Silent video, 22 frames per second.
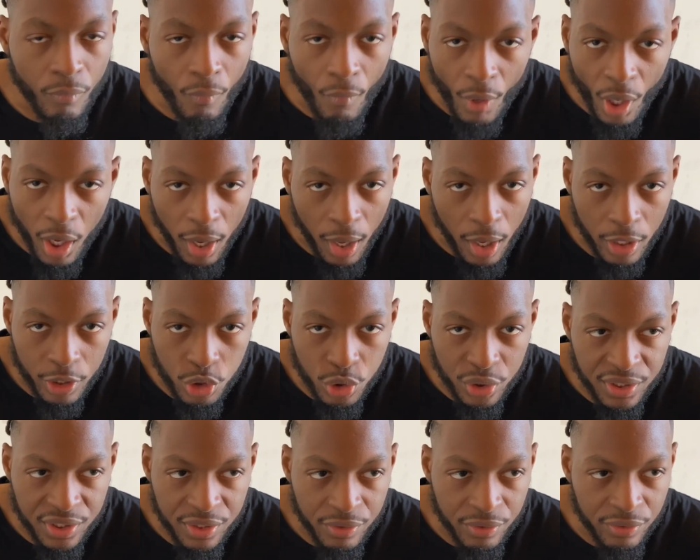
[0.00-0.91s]

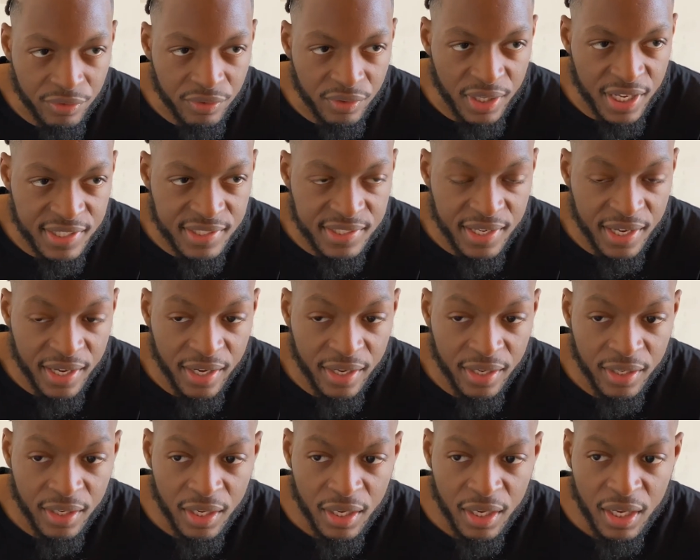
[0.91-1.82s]
100 years. Let's
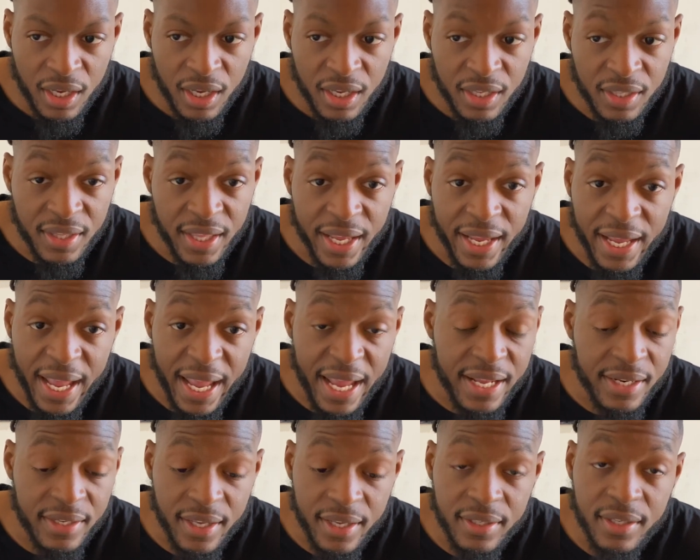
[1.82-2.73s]
say
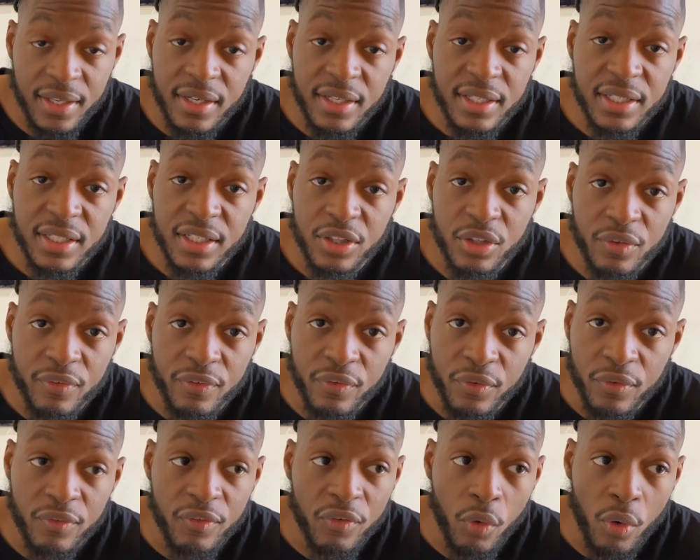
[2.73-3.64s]
they didn't eat the
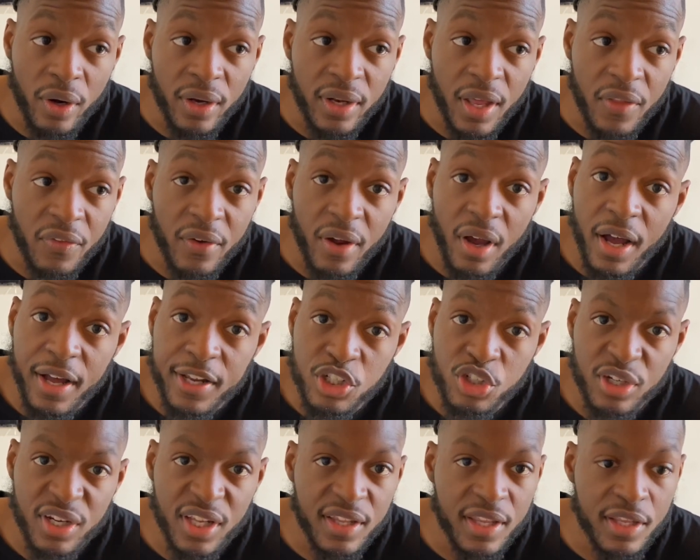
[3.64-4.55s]
fruit for another
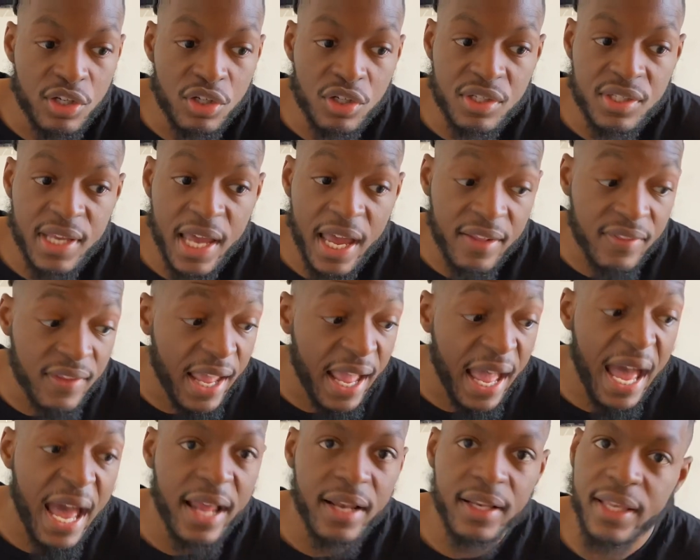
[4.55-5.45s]
100, and they
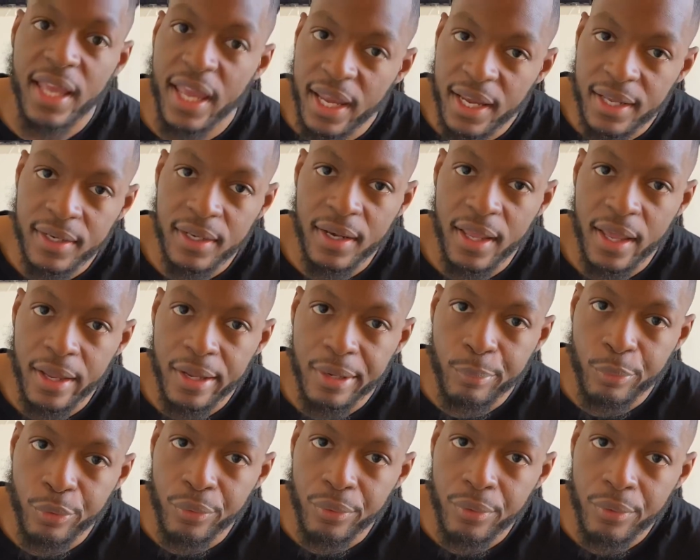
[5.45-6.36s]
had Cain and
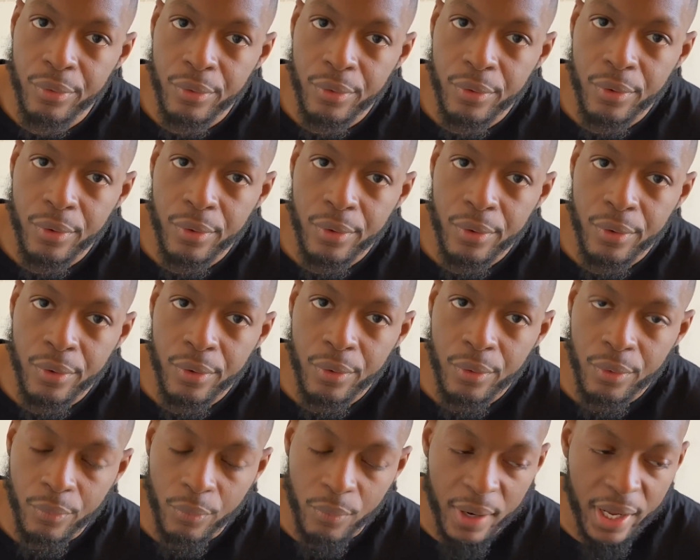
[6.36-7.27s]
Abel,
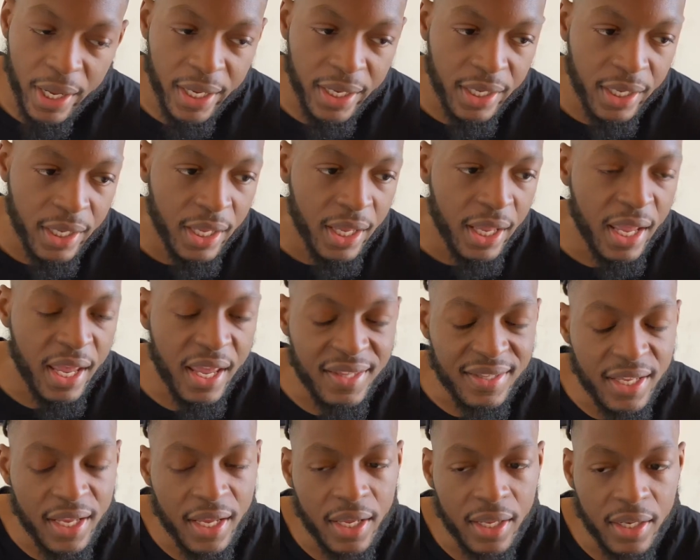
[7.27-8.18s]
right?
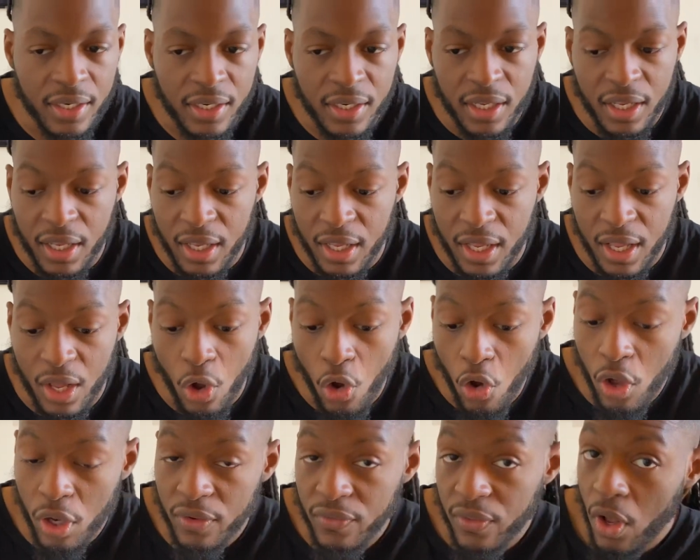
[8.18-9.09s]
And then
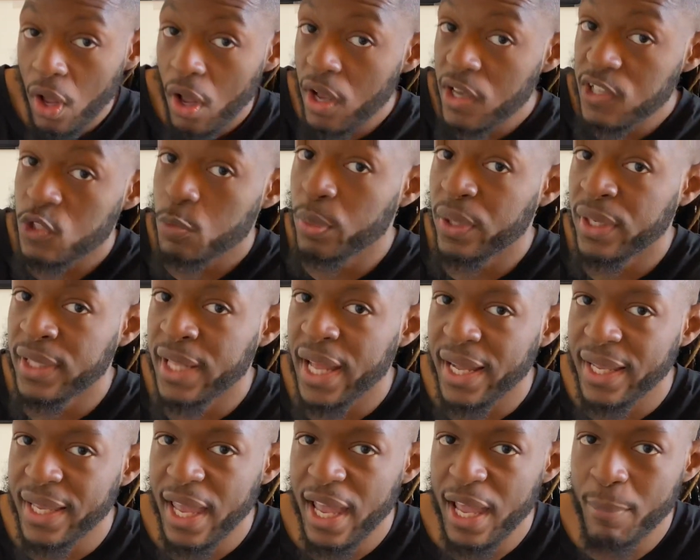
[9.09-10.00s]
all of the offspring
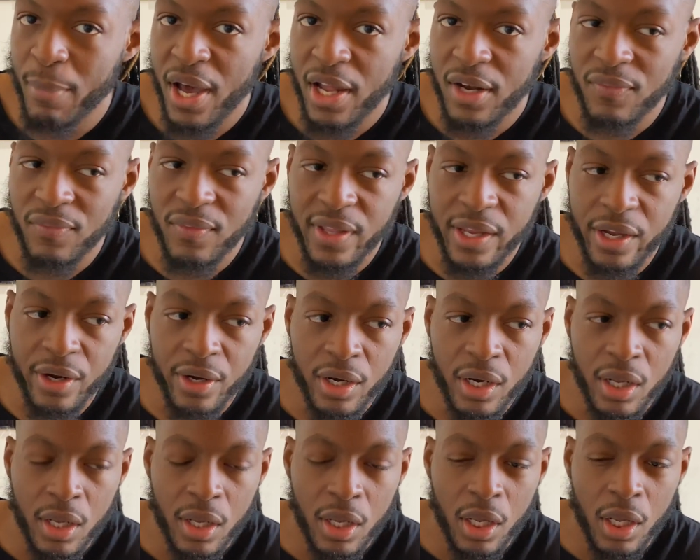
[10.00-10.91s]
that came out of there,
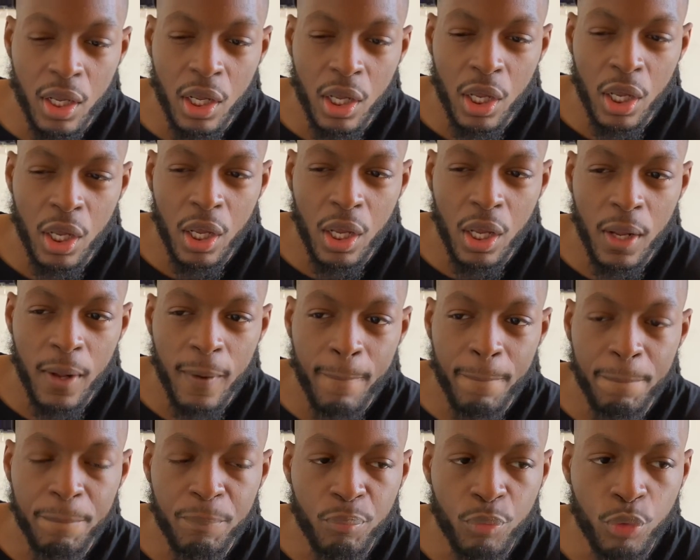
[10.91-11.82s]

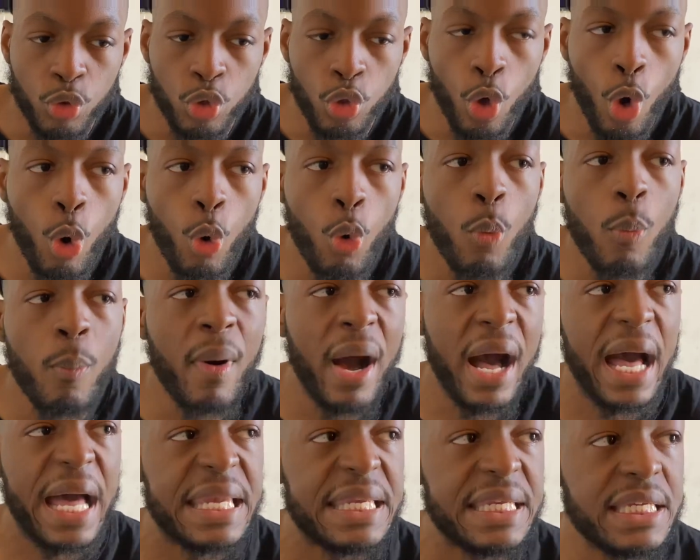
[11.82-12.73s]

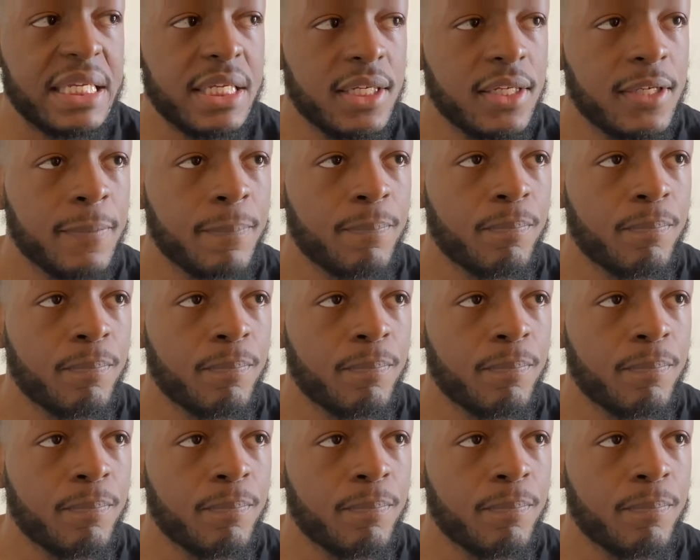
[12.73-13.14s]
nobody